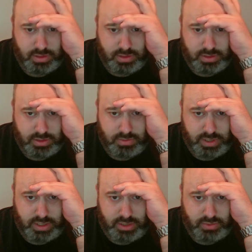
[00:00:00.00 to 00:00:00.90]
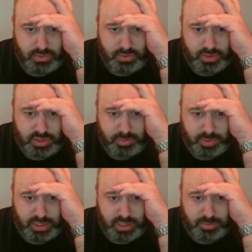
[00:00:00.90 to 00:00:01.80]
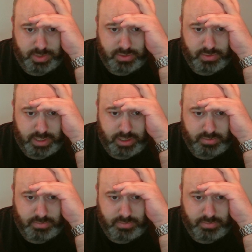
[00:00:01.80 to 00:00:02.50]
So we need to speed up as well.